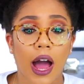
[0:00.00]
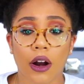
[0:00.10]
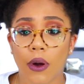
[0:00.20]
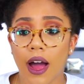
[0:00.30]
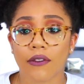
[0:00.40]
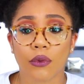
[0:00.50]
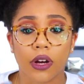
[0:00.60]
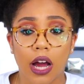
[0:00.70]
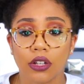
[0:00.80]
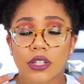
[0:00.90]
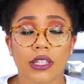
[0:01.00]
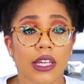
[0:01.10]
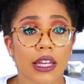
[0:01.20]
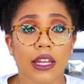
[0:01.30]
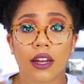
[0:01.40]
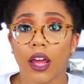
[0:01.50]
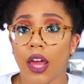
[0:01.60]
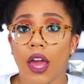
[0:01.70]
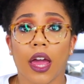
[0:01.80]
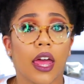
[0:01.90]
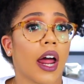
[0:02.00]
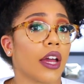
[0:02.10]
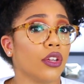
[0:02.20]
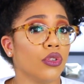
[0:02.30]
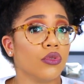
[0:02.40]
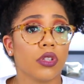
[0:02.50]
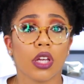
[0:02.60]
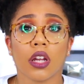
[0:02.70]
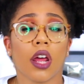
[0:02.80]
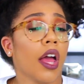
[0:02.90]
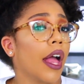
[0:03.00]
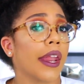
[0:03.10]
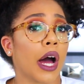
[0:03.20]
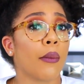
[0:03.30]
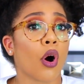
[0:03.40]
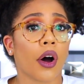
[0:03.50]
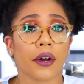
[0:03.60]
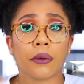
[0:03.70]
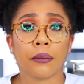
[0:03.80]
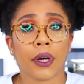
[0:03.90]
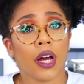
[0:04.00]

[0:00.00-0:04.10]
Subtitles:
I don't have one. I just seen it, and I used it, and I bought them.